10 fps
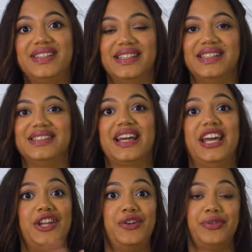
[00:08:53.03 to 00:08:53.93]
the disc
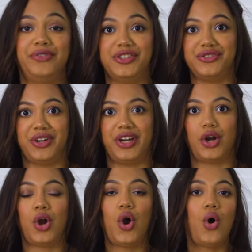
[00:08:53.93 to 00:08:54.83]
in your
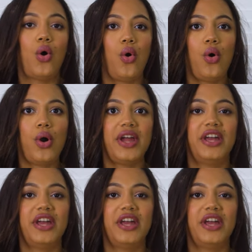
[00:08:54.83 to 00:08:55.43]
refrigerator. Or